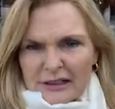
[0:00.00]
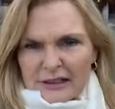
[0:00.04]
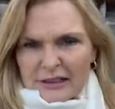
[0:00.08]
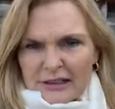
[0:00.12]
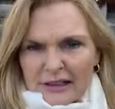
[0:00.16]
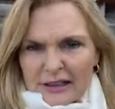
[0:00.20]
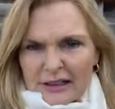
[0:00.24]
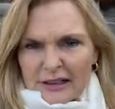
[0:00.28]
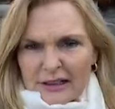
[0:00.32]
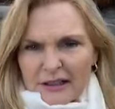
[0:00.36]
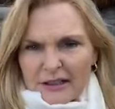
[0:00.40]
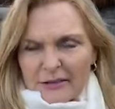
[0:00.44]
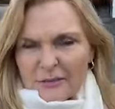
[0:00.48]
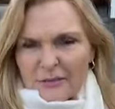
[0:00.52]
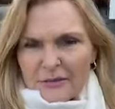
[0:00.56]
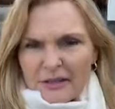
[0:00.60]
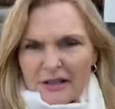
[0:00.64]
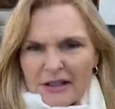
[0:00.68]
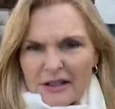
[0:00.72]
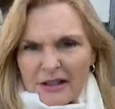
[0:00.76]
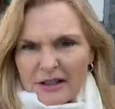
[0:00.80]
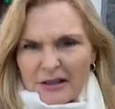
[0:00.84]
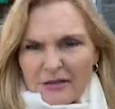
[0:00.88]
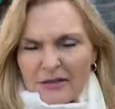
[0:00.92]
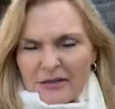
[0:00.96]
Now let me
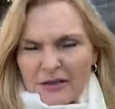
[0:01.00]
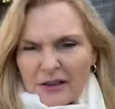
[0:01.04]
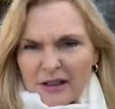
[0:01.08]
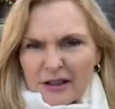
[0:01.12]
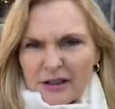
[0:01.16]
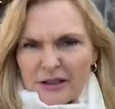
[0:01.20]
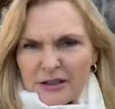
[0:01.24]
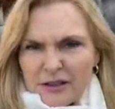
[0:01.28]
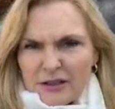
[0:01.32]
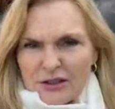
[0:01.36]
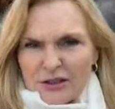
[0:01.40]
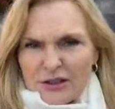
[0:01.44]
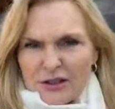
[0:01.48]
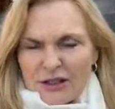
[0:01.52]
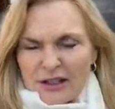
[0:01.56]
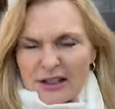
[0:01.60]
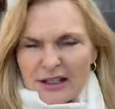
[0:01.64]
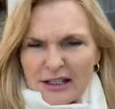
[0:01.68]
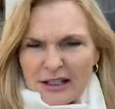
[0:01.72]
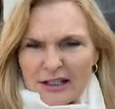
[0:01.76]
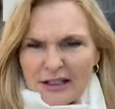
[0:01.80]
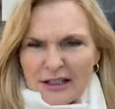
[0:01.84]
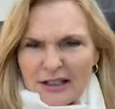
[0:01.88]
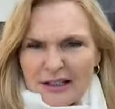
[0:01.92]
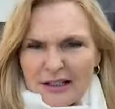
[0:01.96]
see if I can do
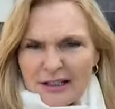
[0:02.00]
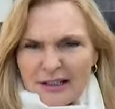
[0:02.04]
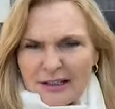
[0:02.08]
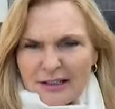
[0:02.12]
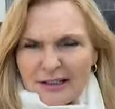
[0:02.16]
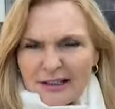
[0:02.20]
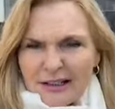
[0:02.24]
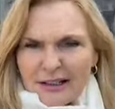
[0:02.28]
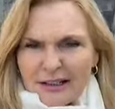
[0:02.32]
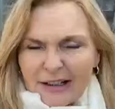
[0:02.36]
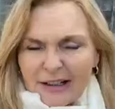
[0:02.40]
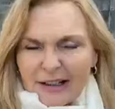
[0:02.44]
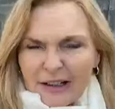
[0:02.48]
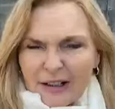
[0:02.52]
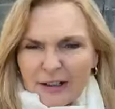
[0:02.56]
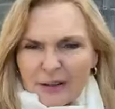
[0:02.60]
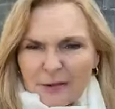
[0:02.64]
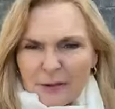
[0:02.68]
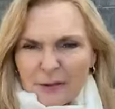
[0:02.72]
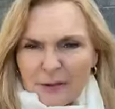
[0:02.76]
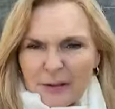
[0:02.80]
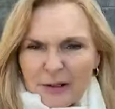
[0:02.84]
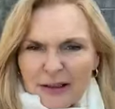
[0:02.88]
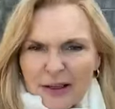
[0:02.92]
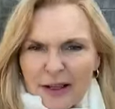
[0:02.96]
this
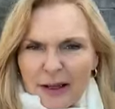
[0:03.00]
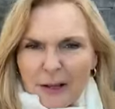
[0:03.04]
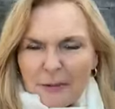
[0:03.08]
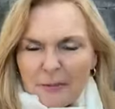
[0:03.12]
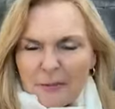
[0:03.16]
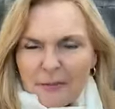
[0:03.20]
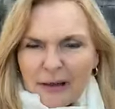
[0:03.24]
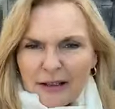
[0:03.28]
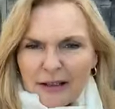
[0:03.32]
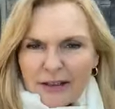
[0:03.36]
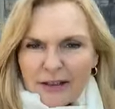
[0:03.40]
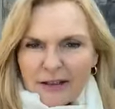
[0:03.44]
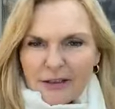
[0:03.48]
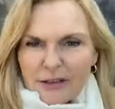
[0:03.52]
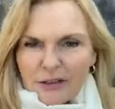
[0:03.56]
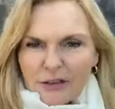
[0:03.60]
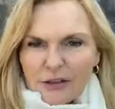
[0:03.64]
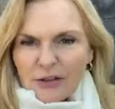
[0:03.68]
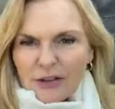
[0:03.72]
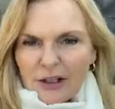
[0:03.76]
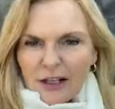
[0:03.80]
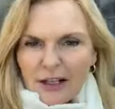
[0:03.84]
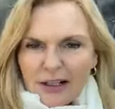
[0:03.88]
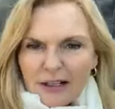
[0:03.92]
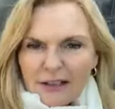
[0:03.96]
without making
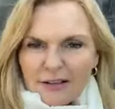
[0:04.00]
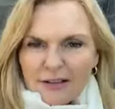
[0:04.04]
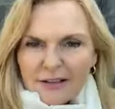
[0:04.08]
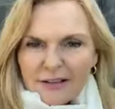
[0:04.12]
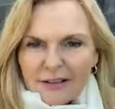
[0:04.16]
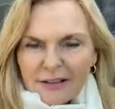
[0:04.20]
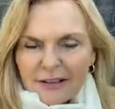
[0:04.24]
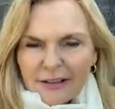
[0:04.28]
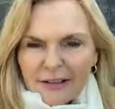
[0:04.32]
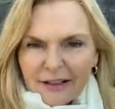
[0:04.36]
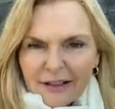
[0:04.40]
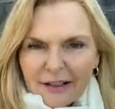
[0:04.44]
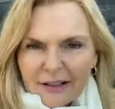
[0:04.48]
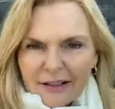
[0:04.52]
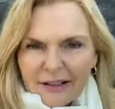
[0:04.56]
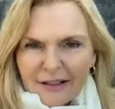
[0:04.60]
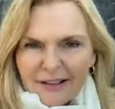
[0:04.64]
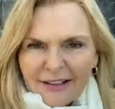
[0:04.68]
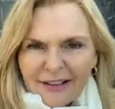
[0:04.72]
you car sick.